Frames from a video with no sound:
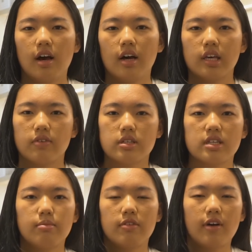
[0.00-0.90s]
I'll give you
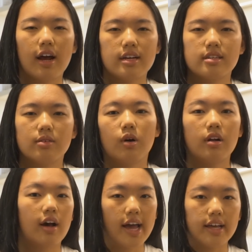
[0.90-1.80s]
some advice and
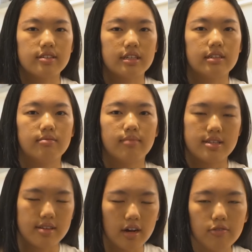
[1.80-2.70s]
what I did
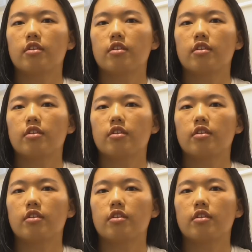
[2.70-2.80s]
myself.